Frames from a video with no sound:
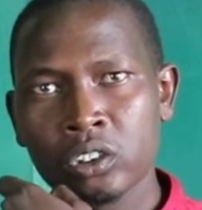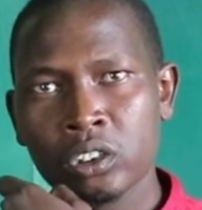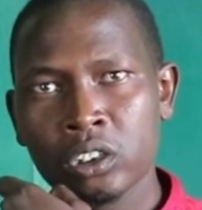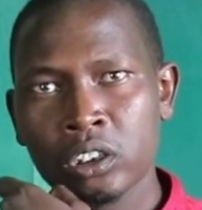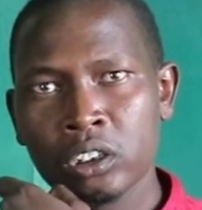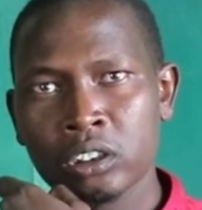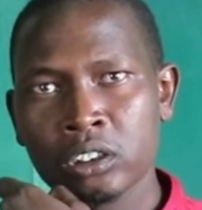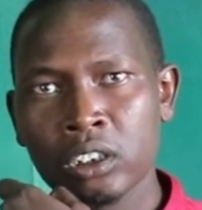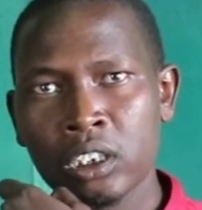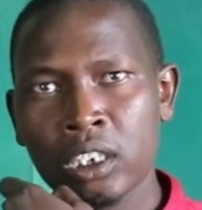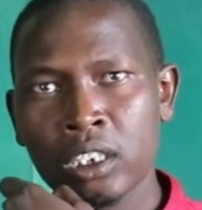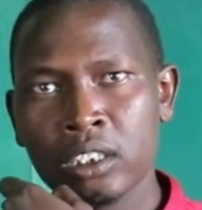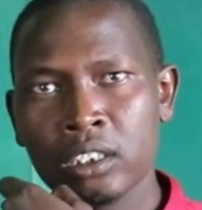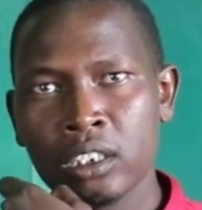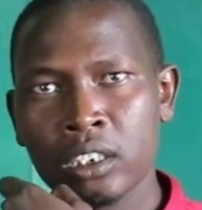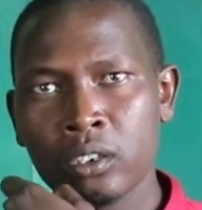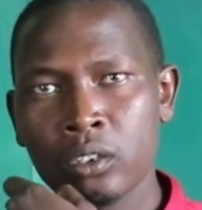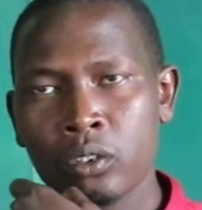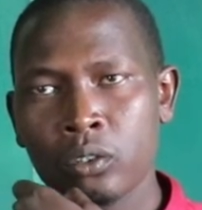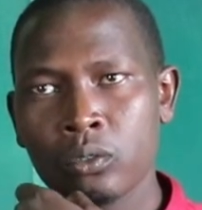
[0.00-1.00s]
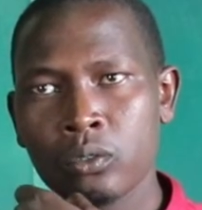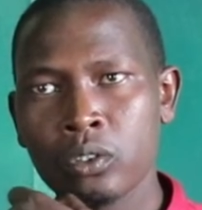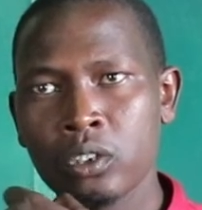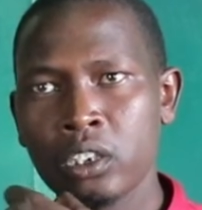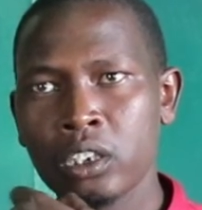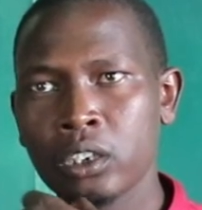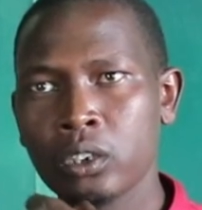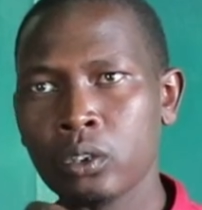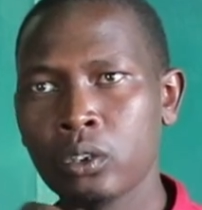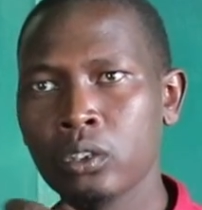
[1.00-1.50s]
They start, I don't know what
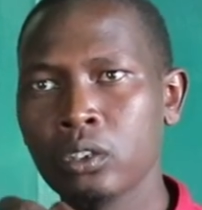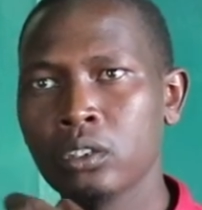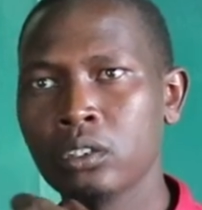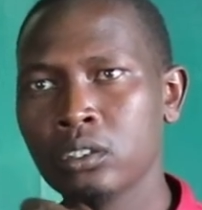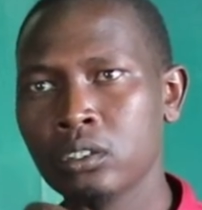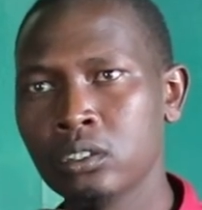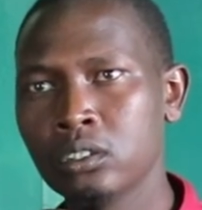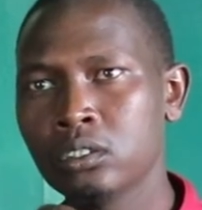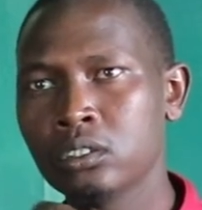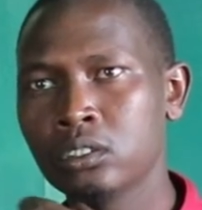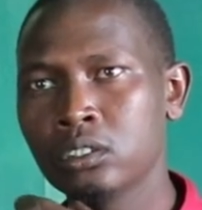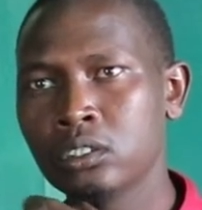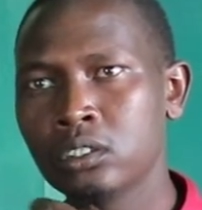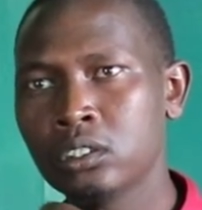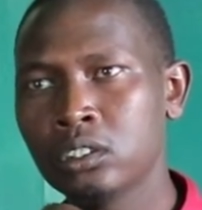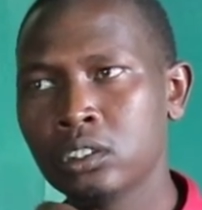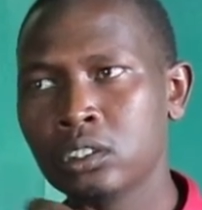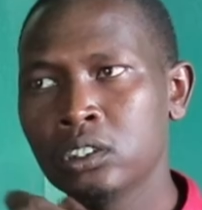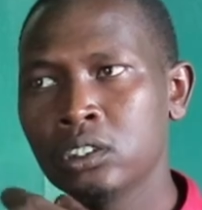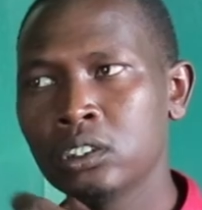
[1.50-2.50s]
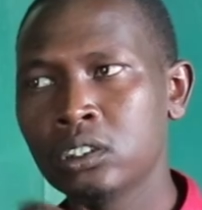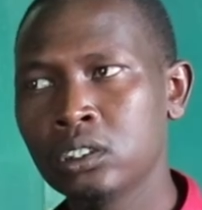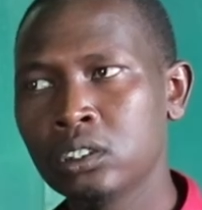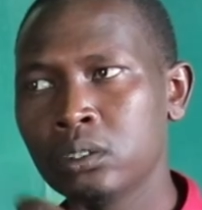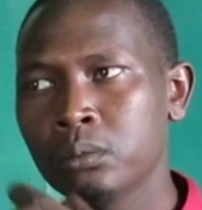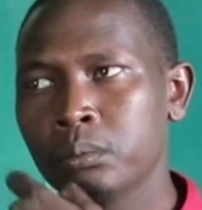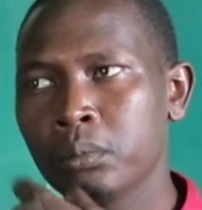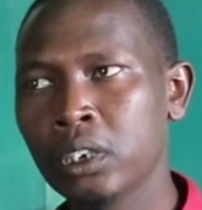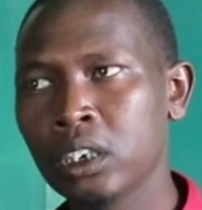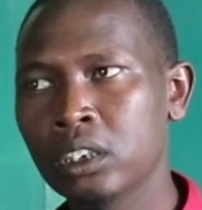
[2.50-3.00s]
they call,
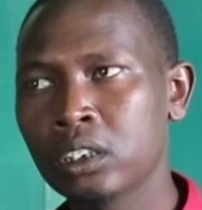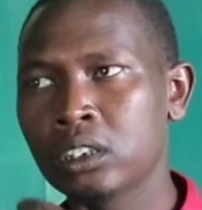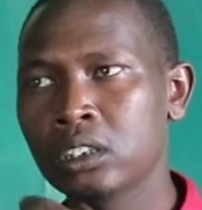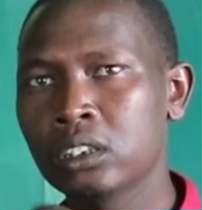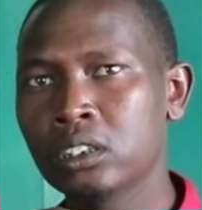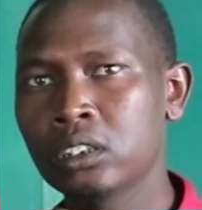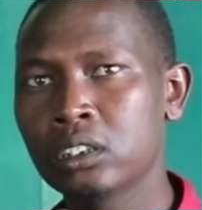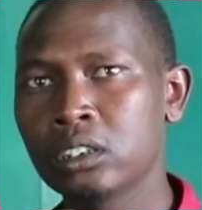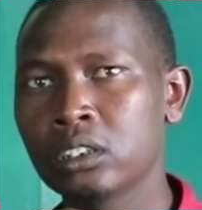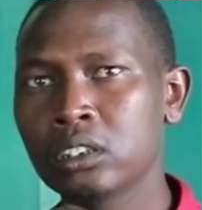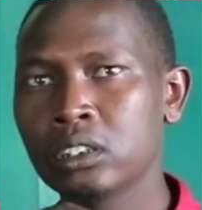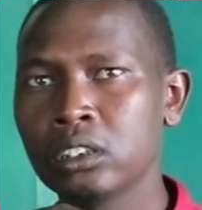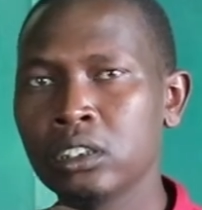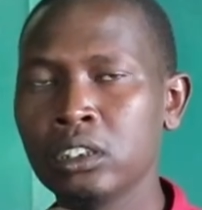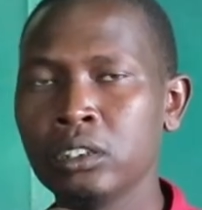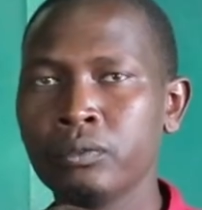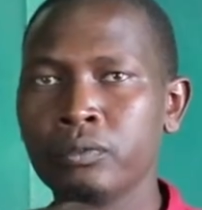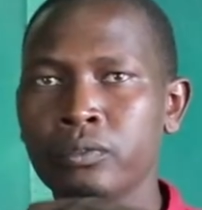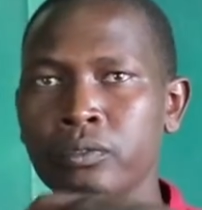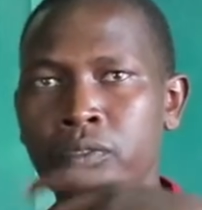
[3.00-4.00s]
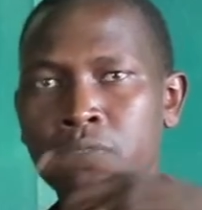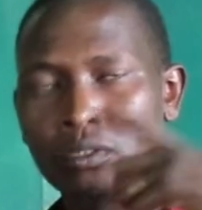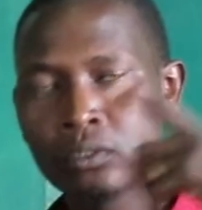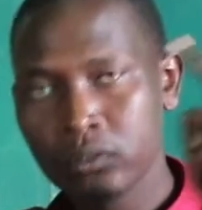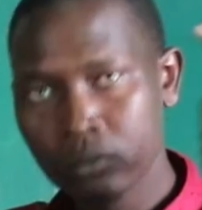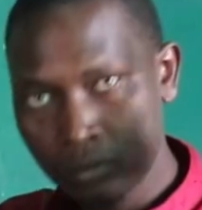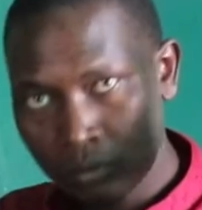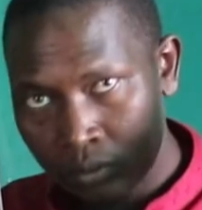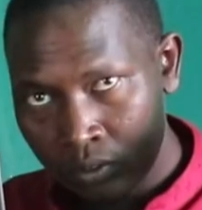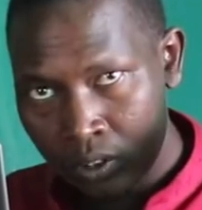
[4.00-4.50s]
but if
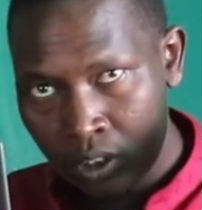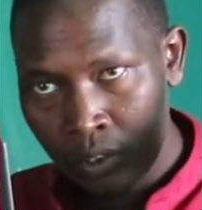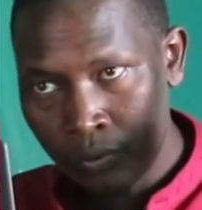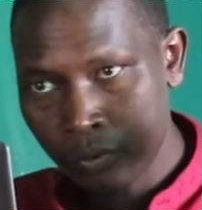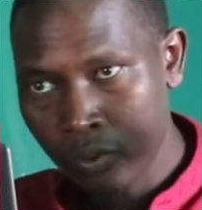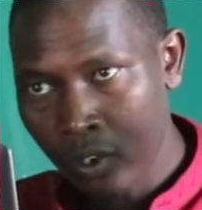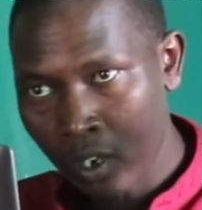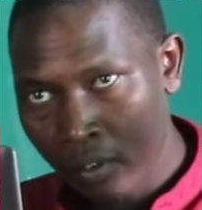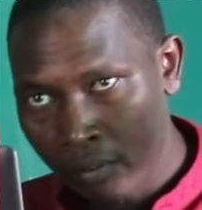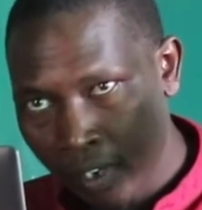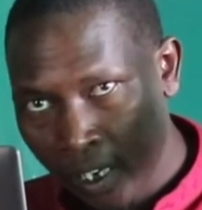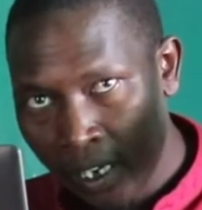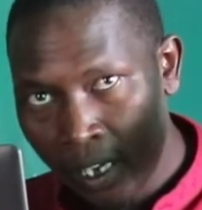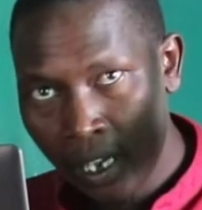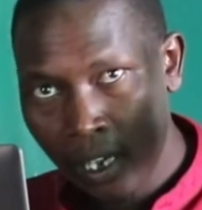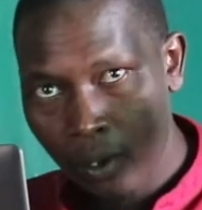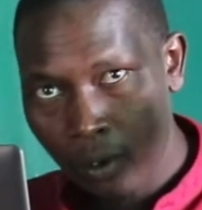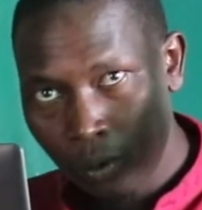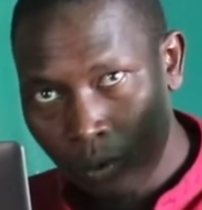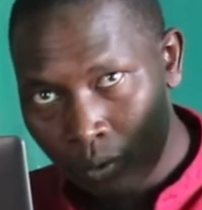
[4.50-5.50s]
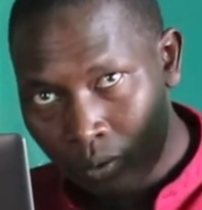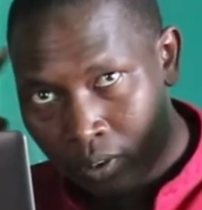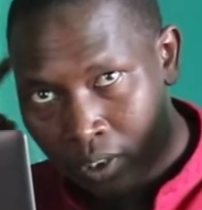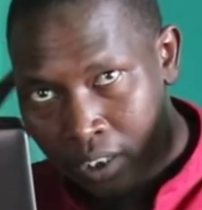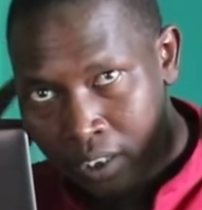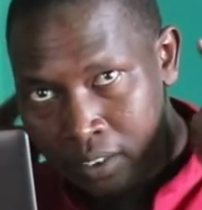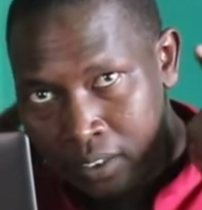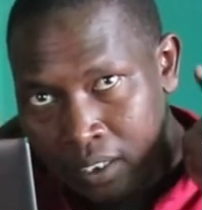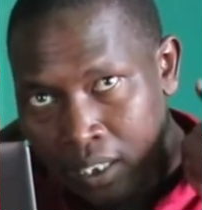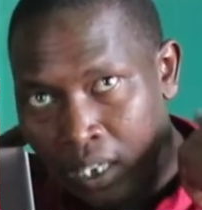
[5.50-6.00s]
you have a cow,
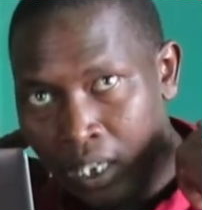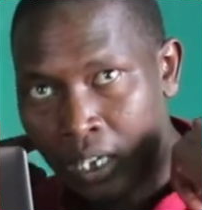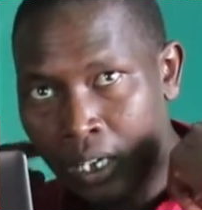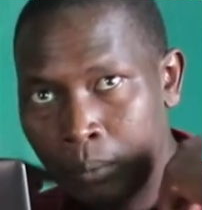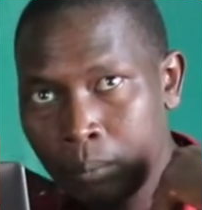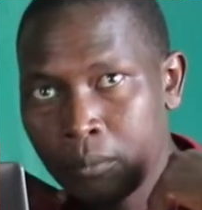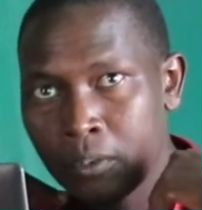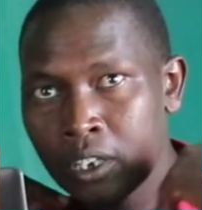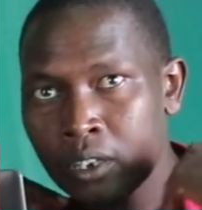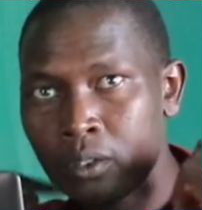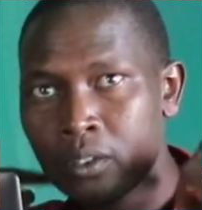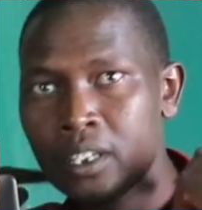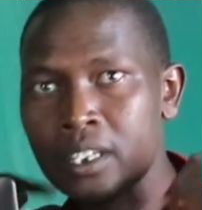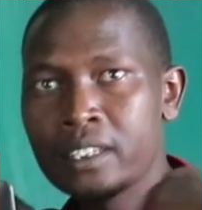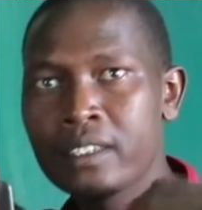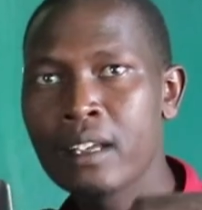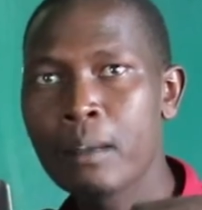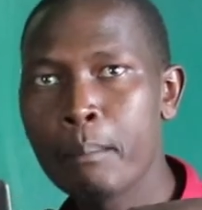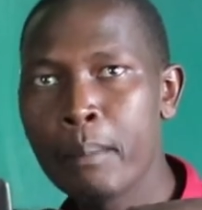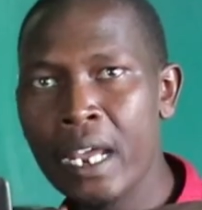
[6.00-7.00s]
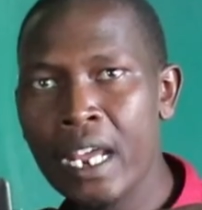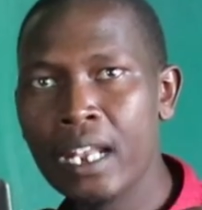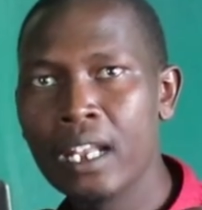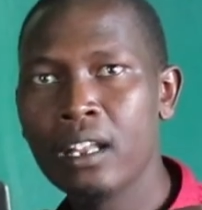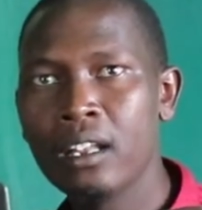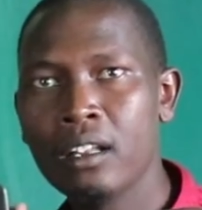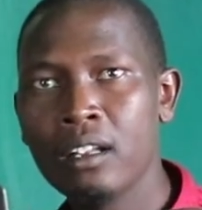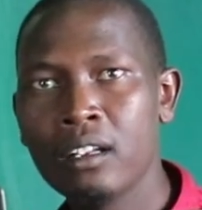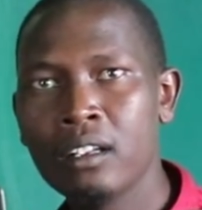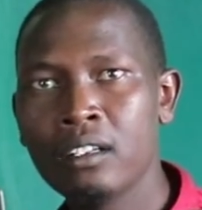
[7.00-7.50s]
there's there's a
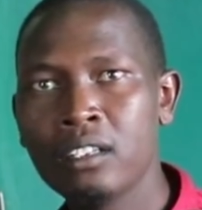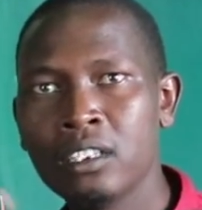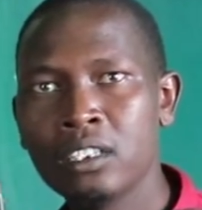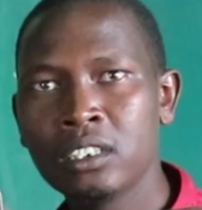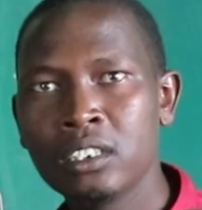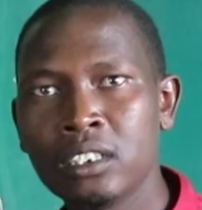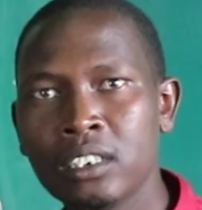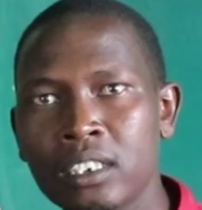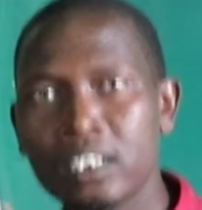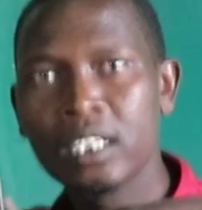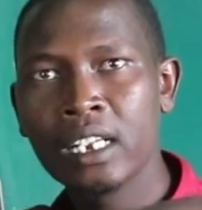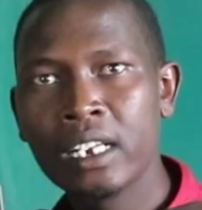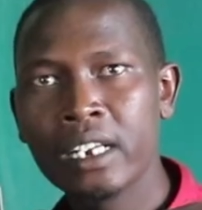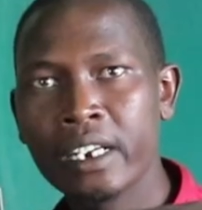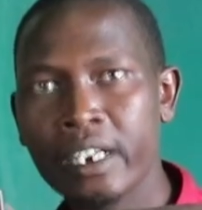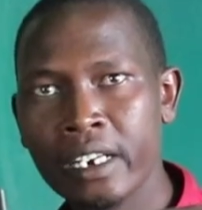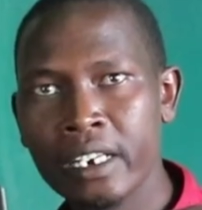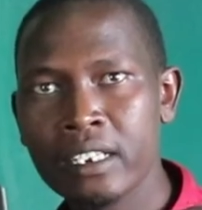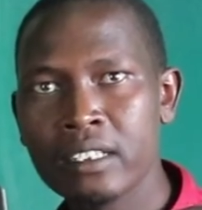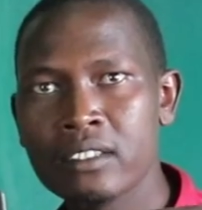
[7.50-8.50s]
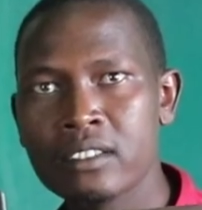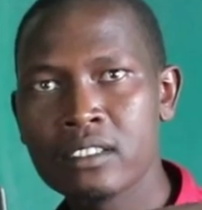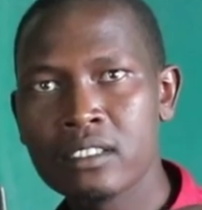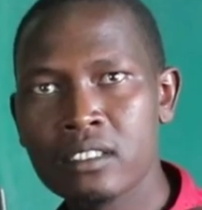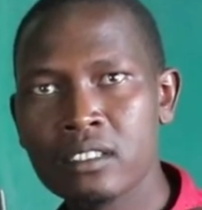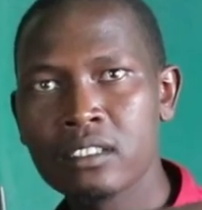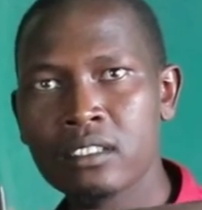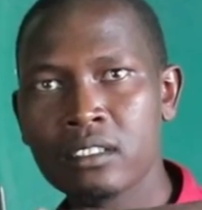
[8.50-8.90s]
bell that rings.